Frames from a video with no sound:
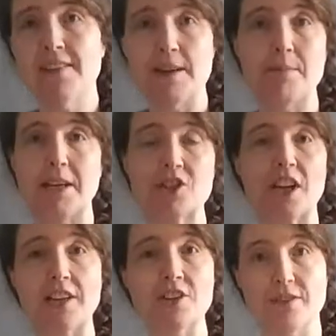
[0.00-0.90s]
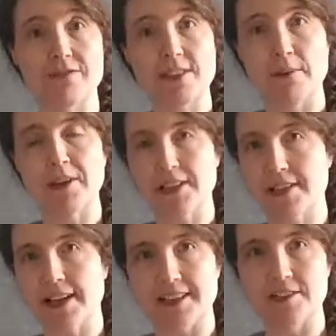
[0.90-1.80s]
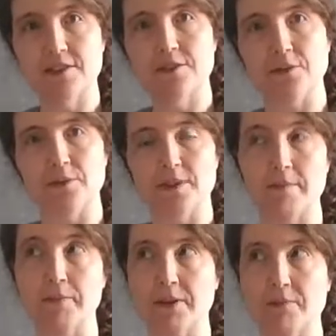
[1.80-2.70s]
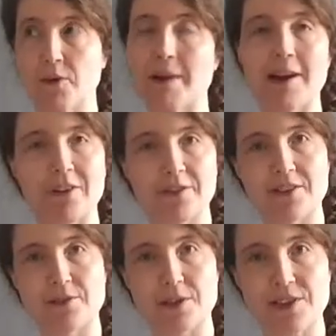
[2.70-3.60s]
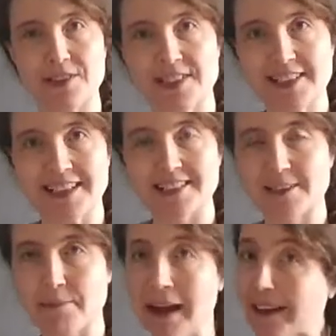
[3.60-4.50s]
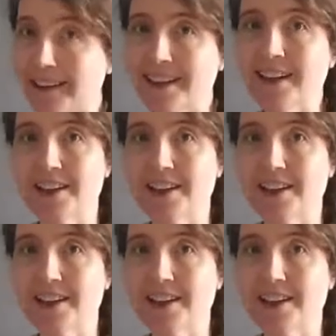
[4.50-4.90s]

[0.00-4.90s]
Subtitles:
That may change if someone with more power and resources decides to back